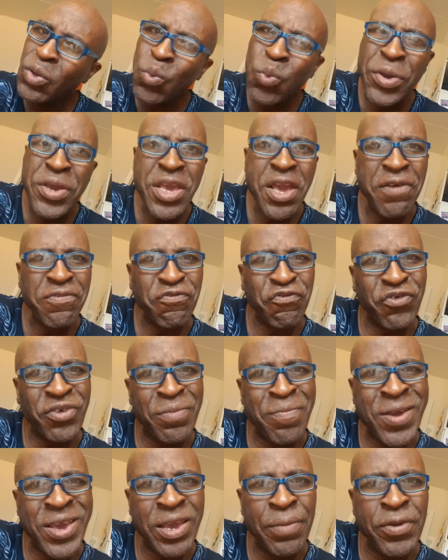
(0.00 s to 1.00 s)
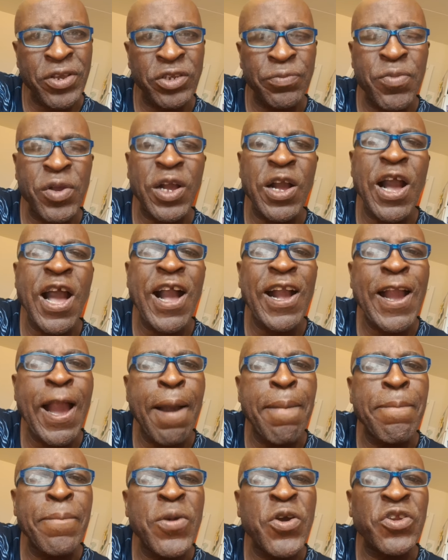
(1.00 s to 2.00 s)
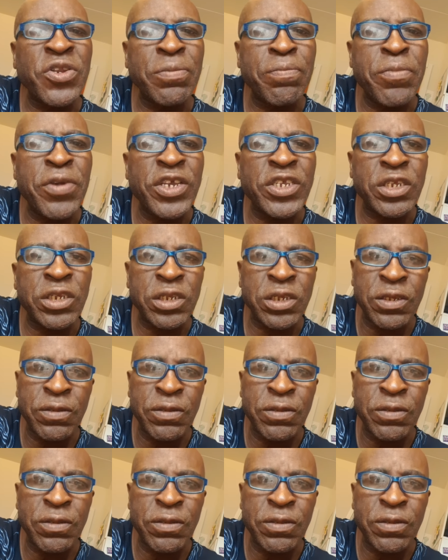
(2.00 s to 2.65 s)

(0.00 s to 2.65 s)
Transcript: We have three babies because I got money, bitch.